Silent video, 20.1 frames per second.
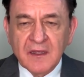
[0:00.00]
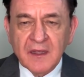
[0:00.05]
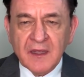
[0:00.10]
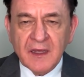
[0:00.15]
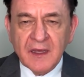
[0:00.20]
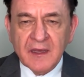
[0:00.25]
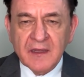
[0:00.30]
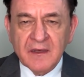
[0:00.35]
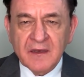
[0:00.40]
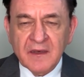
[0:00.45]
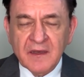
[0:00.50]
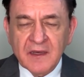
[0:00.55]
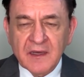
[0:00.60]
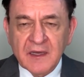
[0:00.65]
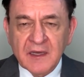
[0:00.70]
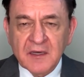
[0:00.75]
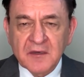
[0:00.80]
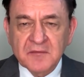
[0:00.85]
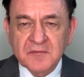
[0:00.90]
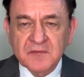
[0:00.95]
And
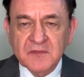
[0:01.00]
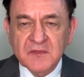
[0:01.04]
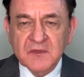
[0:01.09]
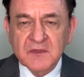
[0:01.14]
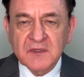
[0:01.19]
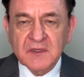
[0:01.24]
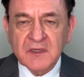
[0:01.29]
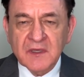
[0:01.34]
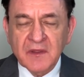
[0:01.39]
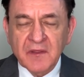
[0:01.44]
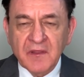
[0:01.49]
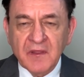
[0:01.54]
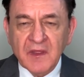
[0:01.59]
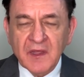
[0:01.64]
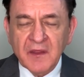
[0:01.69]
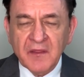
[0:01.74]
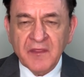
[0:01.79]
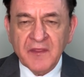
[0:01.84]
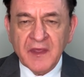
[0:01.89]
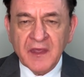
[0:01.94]

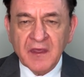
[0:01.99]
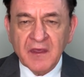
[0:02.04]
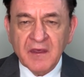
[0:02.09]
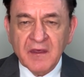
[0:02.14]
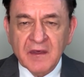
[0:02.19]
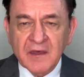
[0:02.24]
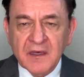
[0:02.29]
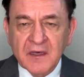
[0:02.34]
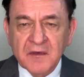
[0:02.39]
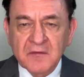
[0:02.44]
I think